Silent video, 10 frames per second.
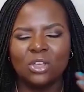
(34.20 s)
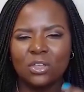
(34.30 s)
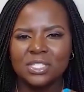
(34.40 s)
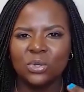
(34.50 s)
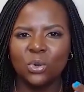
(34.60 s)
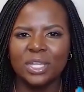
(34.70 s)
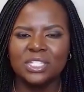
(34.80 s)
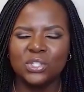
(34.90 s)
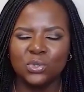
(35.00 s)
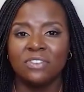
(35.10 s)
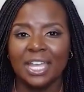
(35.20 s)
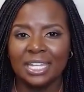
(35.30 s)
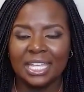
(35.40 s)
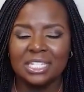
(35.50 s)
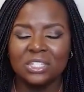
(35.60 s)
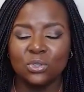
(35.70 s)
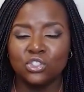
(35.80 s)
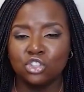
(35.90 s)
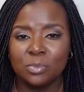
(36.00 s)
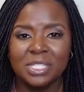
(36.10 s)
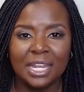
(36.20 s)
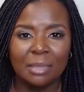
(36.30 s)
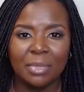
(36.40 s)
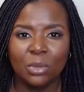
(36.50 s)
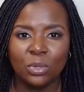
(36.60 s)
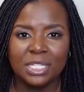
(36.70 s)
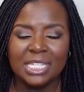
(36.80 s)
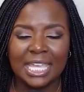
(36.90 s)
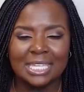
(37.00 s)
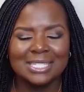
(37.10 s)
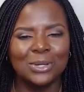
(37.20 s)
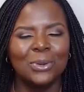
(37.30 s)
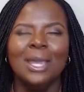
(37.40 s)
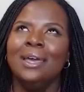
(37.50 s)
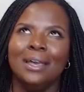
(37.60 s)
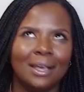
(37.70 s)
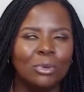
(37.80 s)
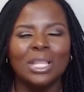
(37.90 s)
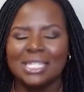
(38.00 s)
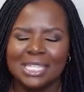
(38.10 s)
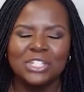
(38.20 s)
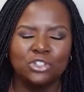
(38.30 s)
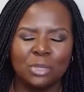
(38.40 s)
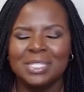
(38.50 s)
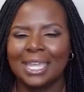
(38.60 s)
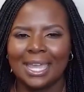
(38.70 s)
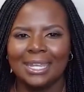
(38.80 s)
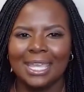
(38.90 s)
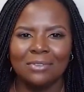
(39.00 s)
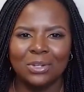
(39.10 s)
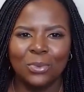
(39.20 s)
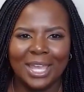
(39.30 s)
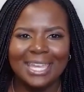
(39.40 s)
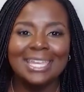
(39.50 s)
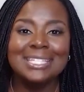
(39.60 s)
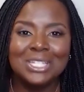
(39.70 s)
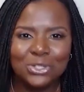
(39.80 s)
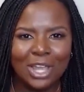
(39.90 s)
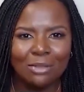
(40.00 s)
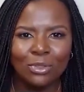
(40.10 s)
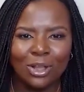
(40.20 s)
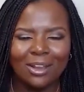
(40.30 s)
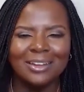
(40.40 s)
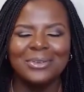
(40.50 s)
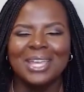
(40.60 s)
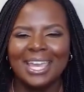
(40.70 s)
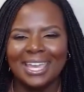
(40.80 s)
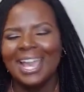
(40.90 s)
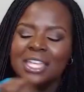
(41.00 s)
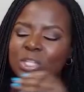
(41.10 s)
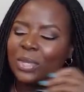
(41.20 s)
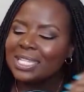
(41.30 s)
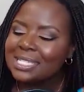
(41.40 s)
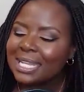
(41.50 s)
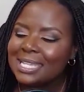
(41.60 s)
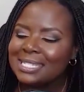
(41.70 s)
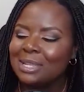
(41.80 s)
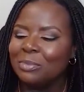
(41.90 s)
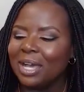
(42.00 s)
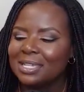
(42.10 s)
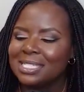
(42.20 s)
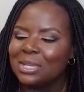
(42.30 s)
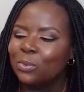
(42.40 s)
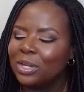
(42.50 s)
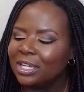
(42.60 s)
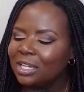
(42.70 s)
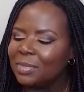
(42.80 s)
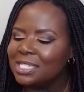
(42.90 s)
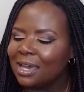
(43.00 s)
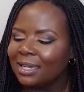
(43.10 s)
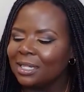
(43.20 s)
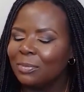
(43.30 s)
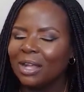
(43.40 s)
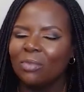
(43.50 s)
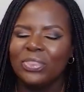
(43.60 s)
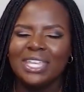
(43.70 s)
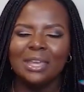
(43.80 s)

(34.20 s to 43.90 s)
also going to finance those trips that I may want to take. So, well, I said trips, I kind of gave it away. It's a travel card, okay? So in today's unboxing, we're going to be talking about the